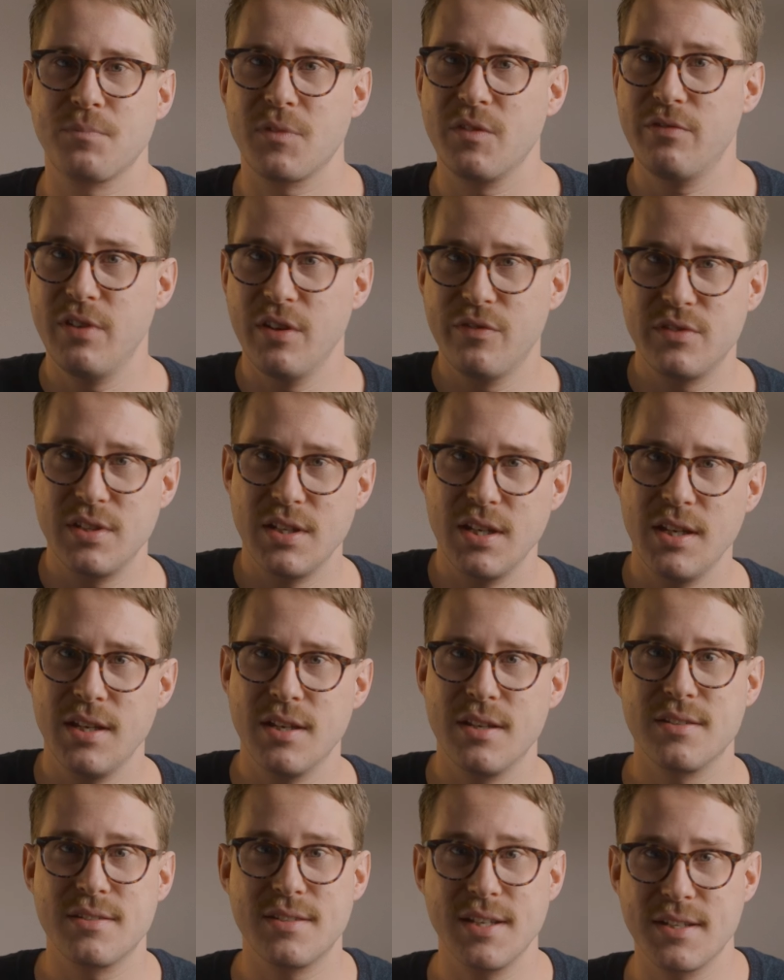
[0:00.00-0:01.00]

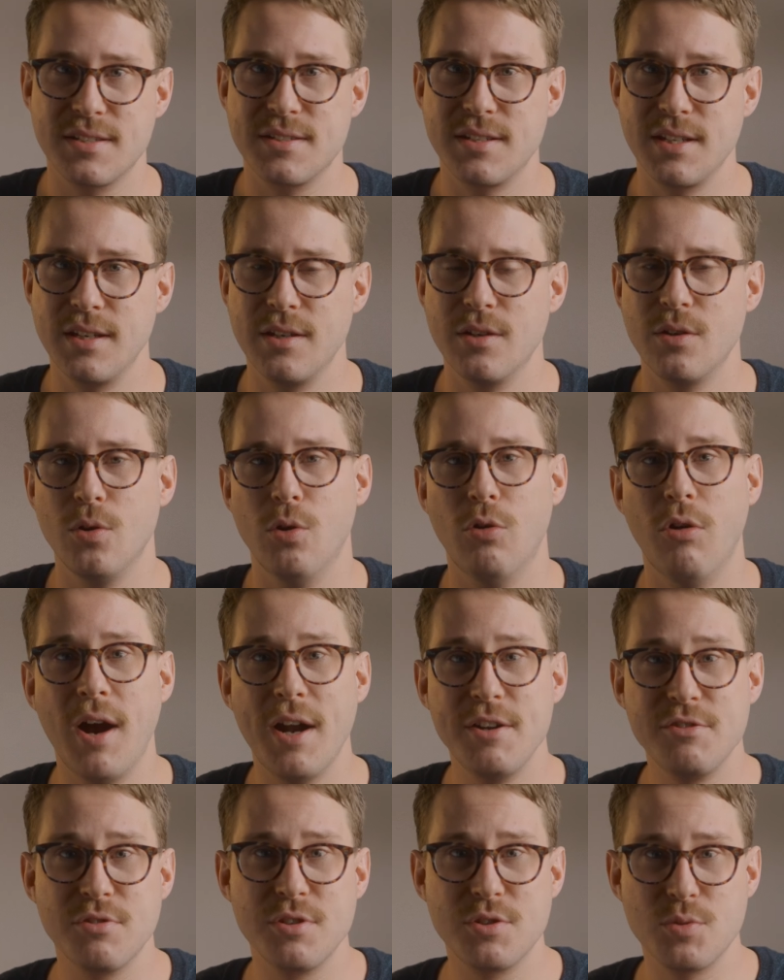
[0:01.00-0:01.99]
50, 60 or
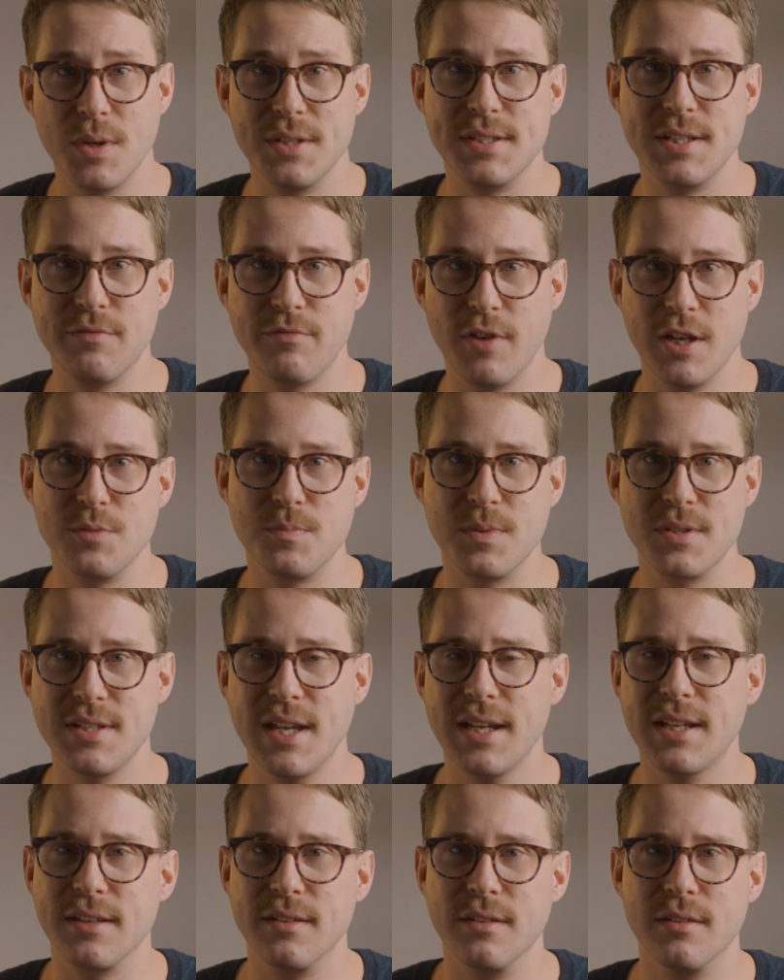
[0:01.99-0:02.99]
120 frames per
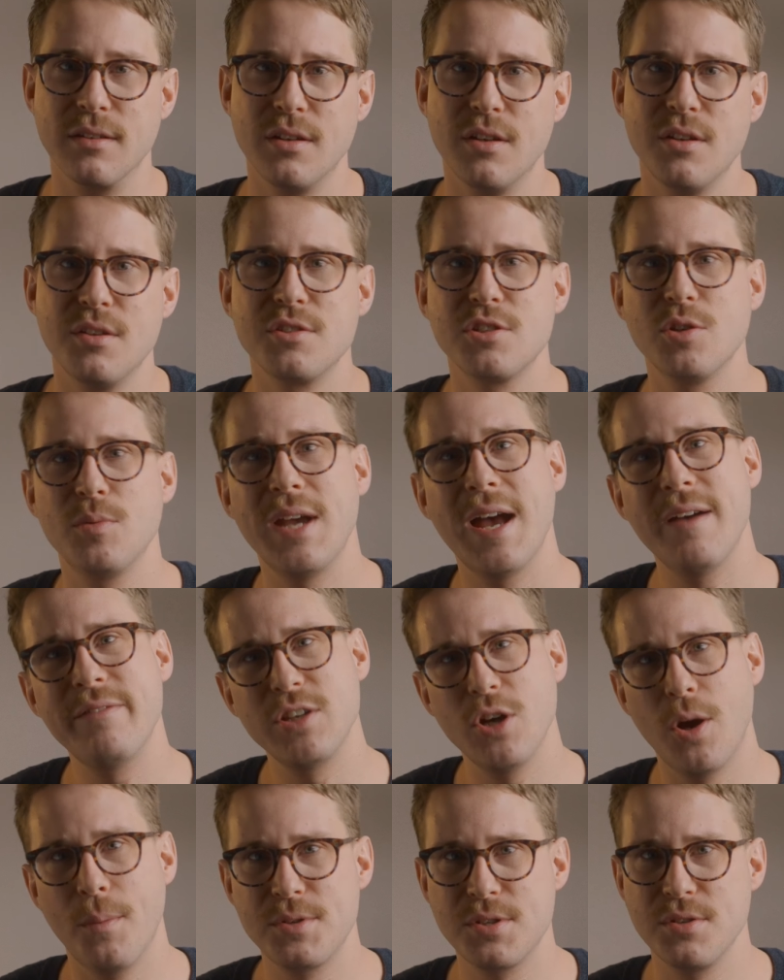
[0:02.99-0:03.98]
second, so we have
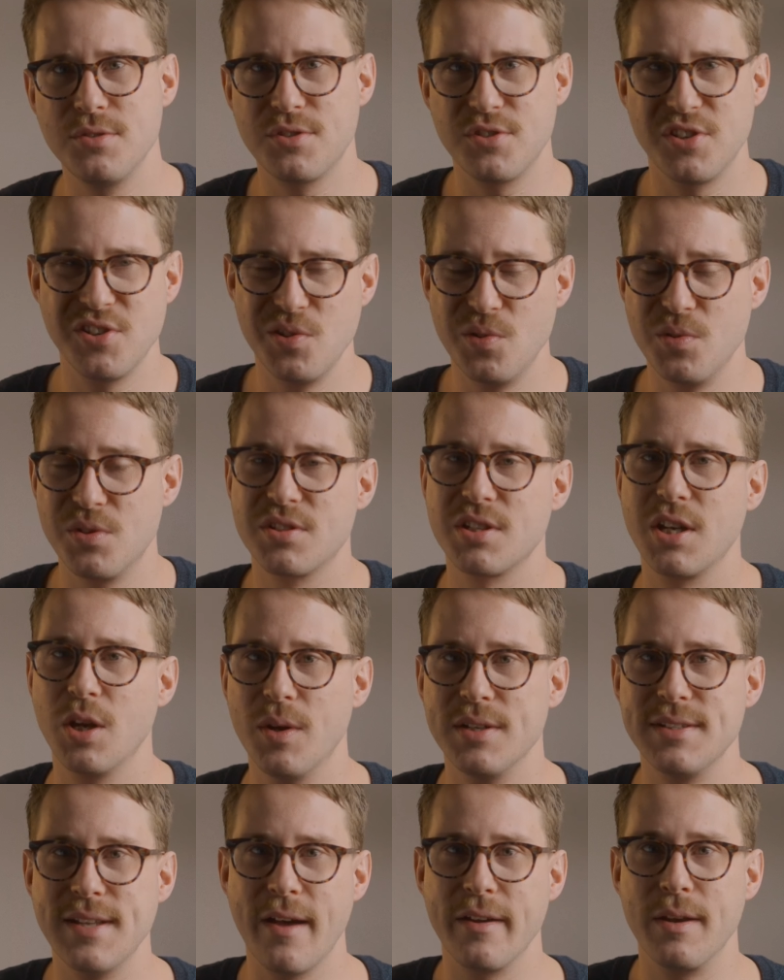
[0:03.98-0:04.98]
the option to slow
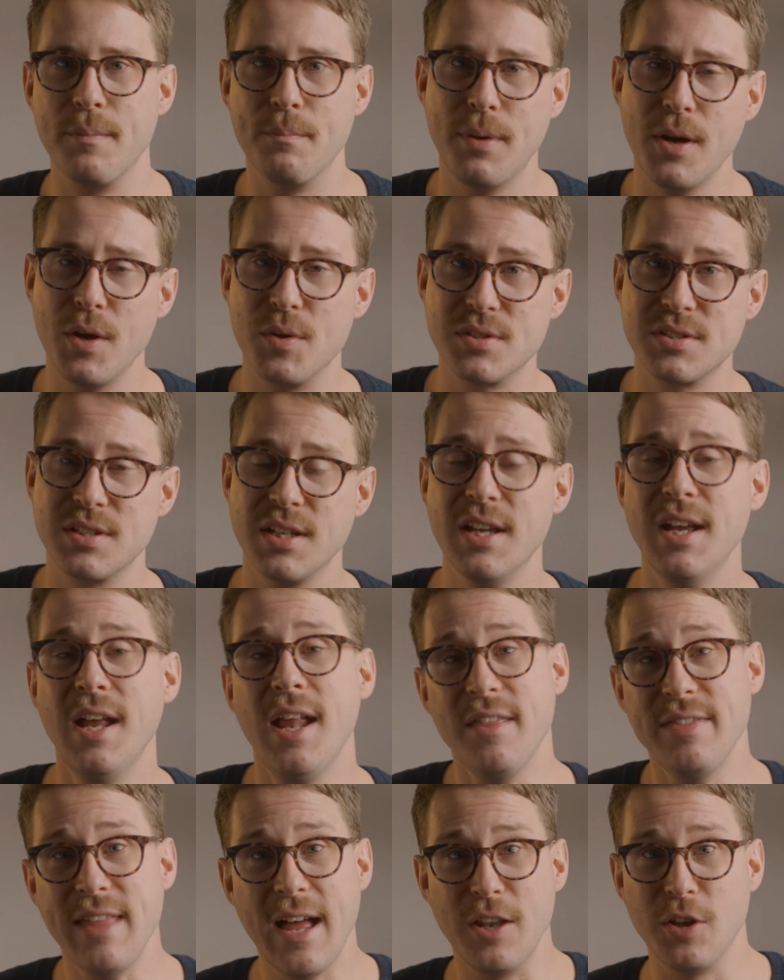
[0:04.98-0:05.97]
it down in post.
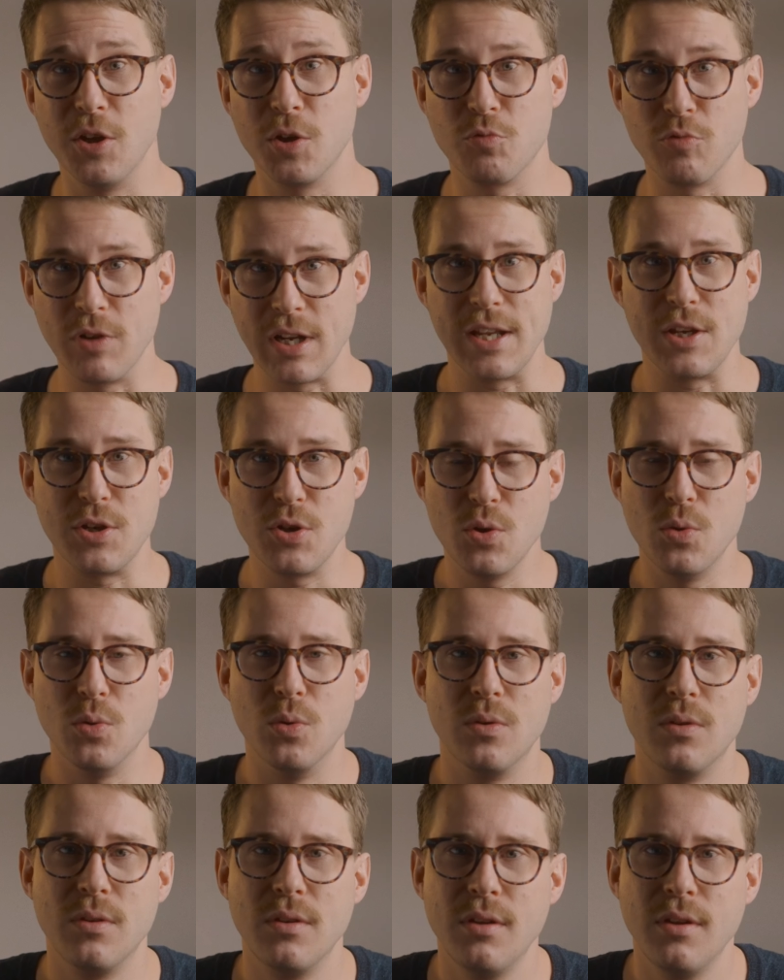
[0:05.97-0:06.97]
That'll look really
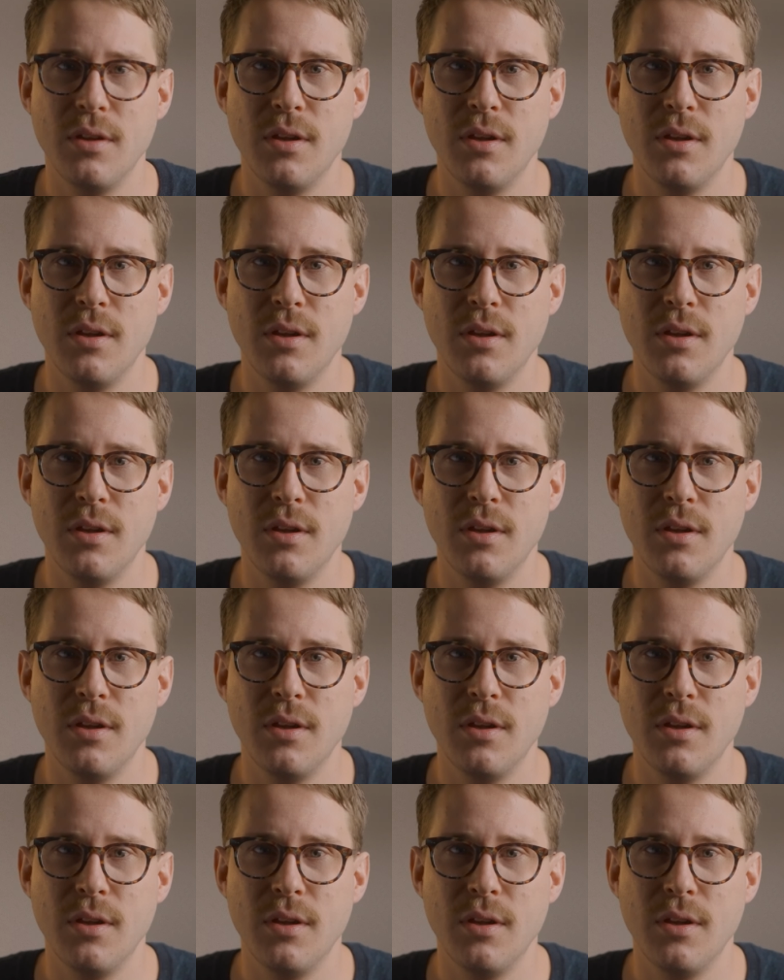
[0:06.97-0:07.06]
cool.